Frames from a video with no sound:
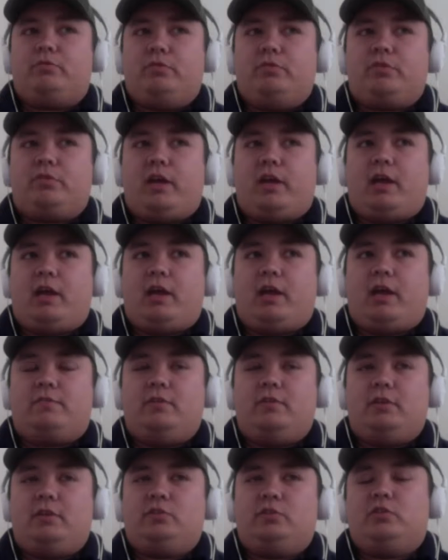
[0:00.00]
was
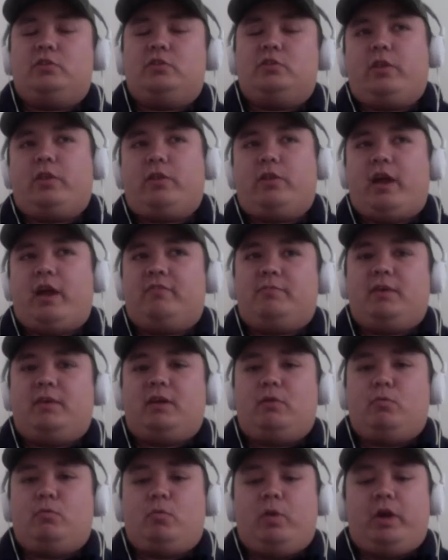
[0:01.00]
half, and the other half
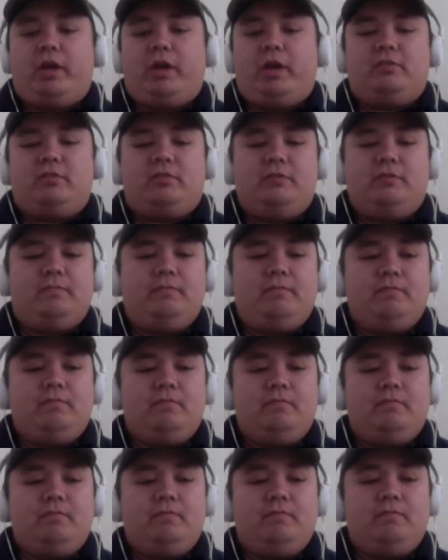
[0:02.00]
being white.
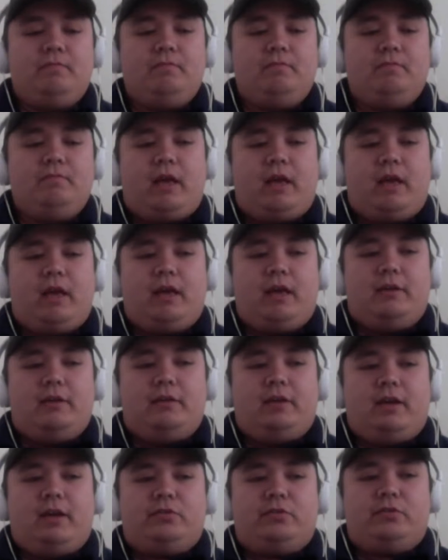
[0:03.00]
And
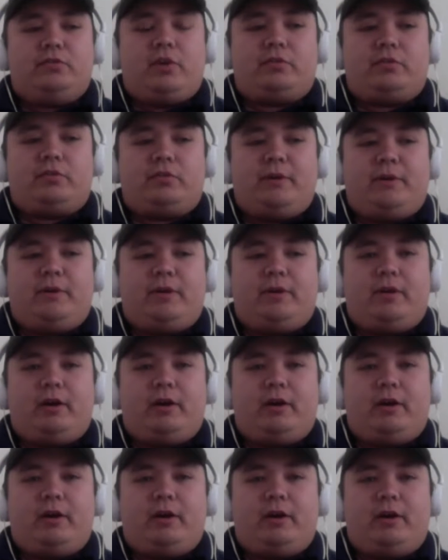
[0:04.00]
just talked about
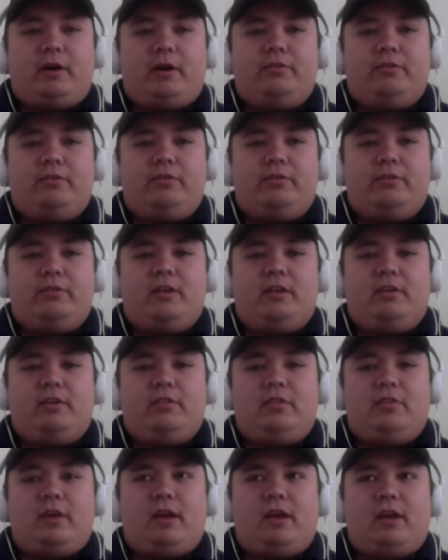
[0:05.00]
how there's
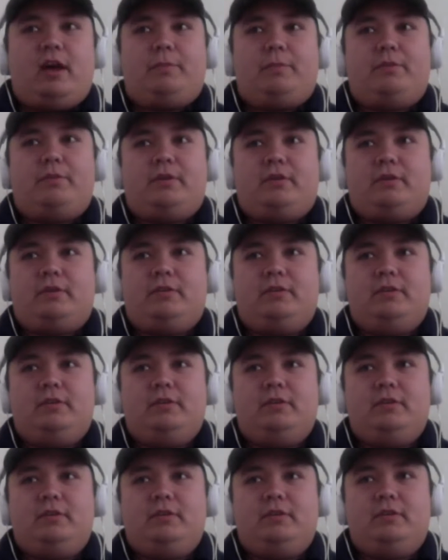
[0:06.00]
the Hapa
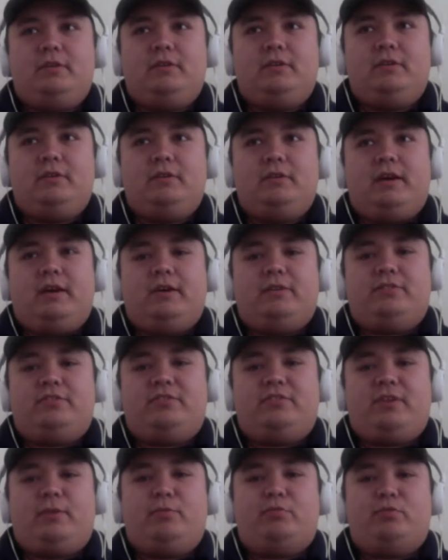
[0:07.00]

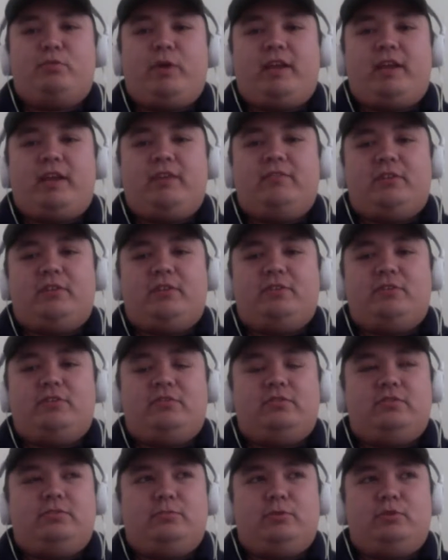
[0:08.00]
subreddit,
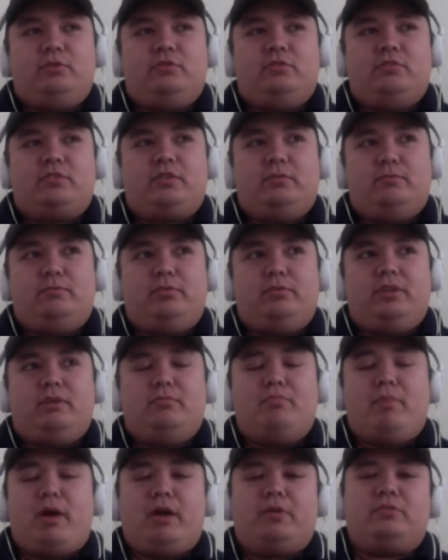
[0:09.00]
which is a
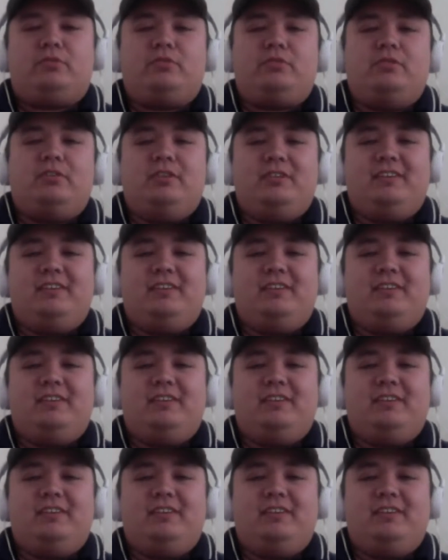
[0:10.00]
complete mess of